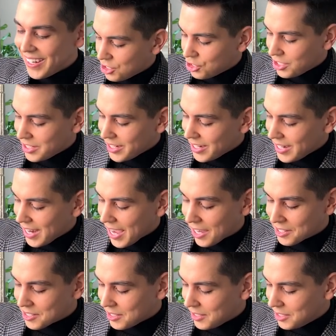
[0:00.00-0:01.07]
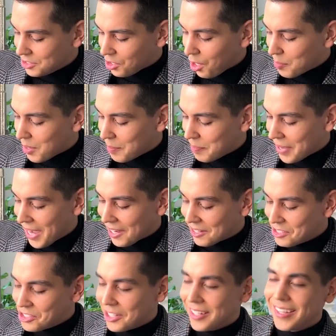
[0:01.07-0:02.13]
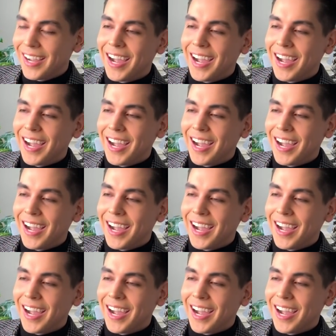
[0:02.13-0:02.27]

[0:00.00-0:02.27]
She did an excellent job on packaging.